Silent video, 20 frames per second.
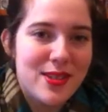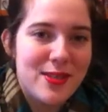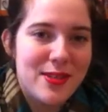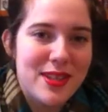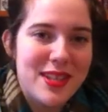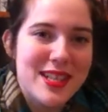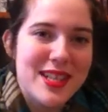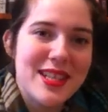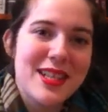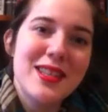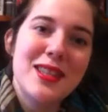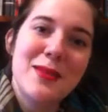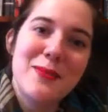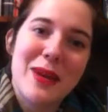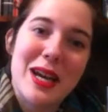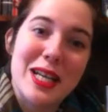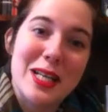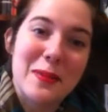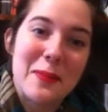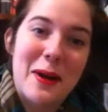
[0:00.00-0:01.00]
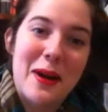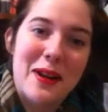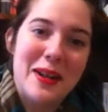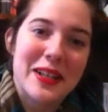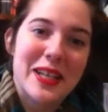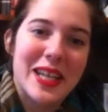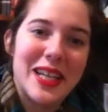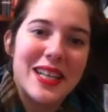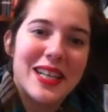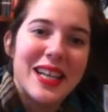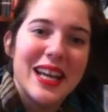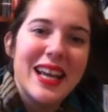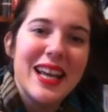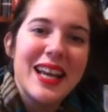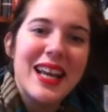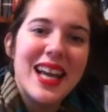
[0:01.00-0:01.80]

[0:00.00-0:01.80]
so this isn't the mass market,